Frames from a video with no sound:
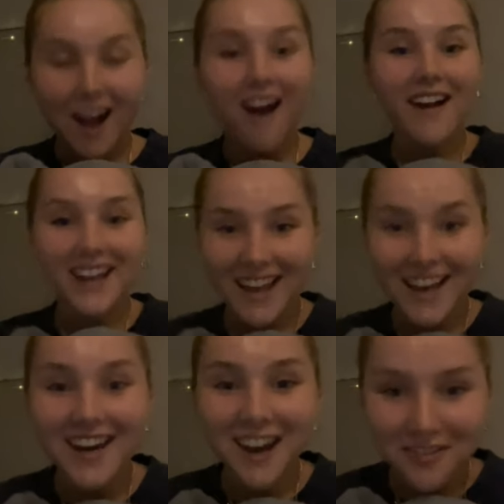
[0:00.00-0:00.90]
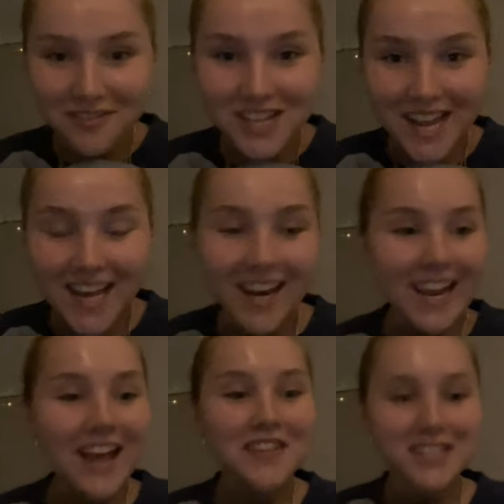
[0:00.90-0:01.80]
I loved it. And like
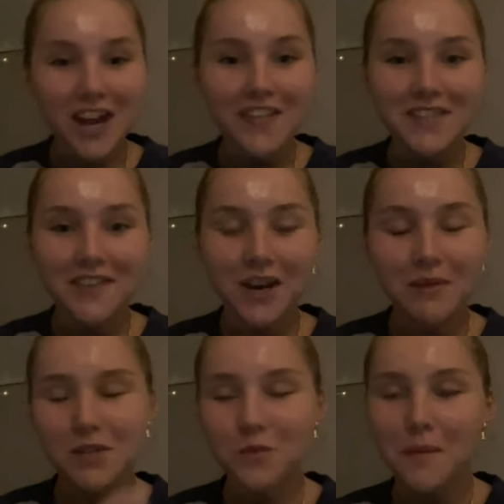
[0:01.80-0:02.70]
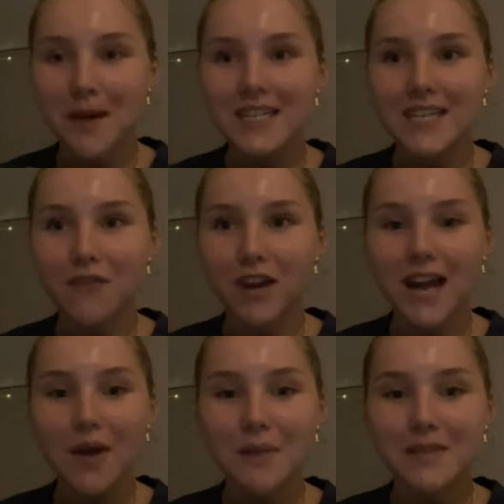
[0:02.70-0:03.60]
at the start of this video, which is why I'm editing right
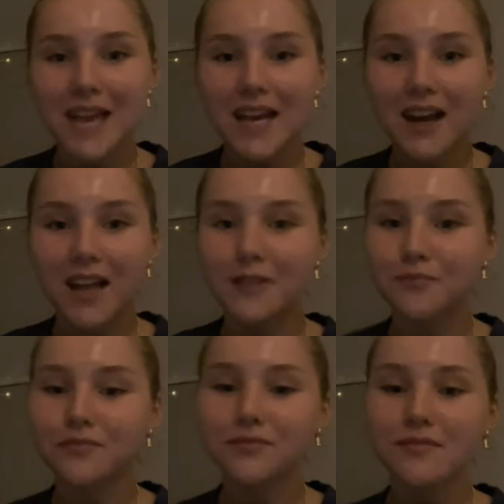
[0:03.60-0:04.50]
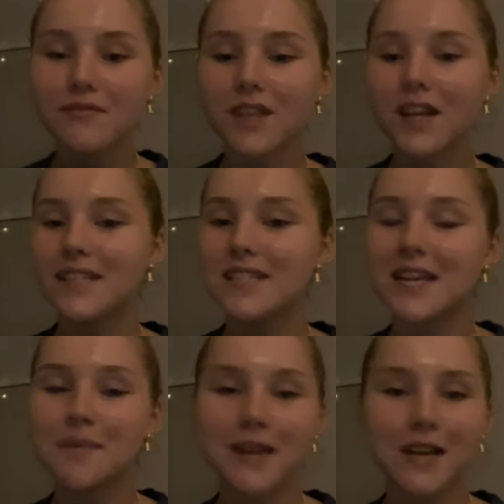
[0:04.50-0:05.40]
now, I'm saying like
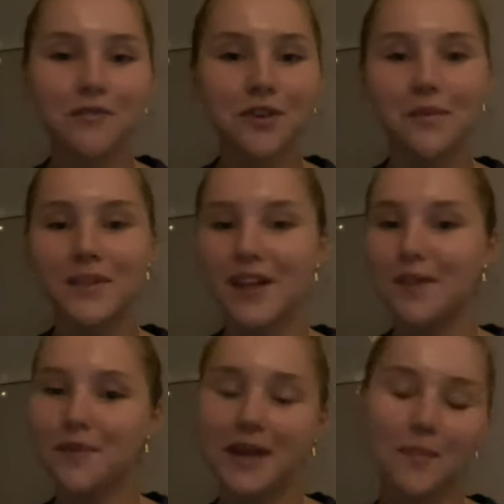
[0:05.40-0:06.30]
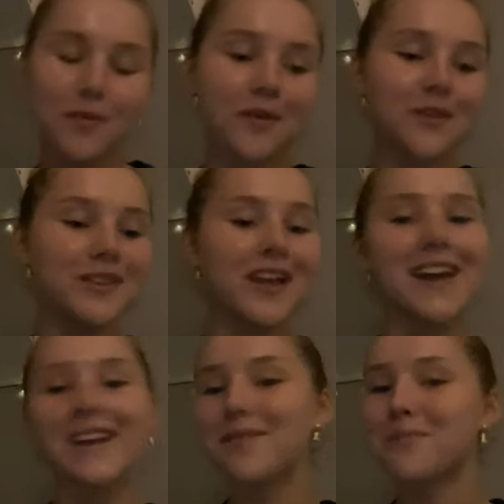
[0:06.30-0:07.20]
sleeping in a room with other people,
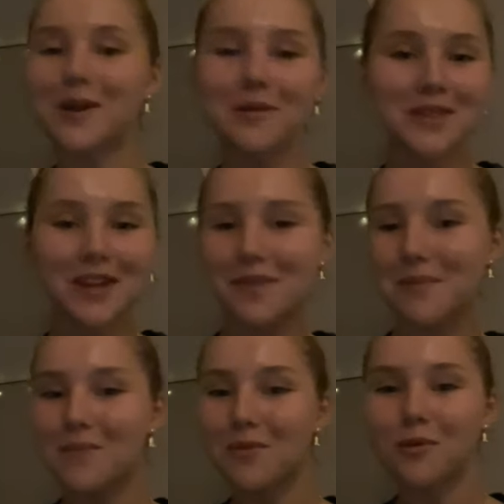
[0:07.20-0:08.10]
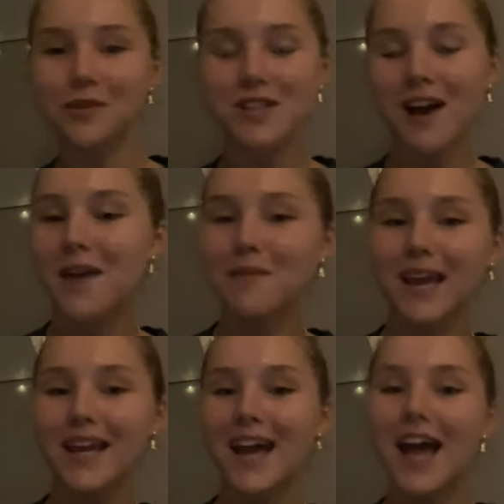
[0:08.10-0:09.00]
like being with other people all the time,
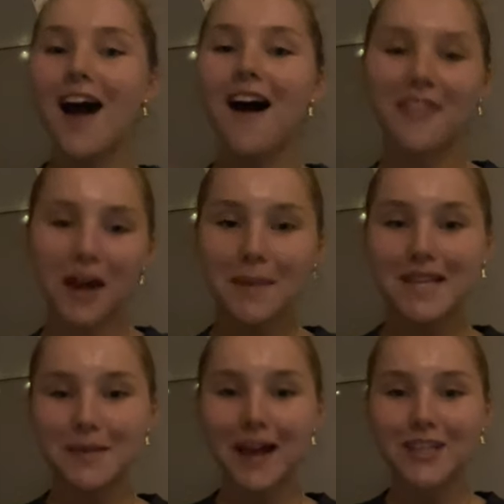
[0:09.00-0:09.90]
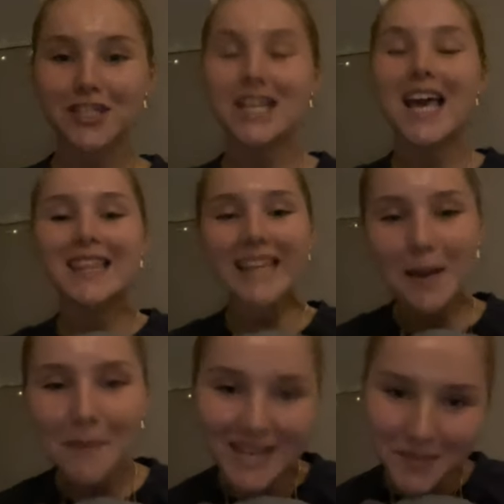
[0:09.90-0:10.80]
like that makes me anxious. That
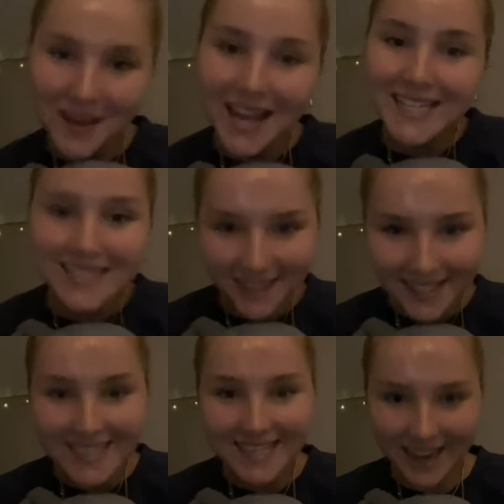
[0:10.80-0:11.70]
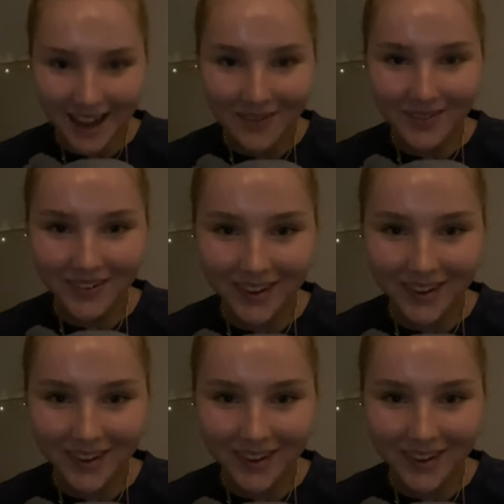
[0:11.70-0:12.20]
makes me excited now.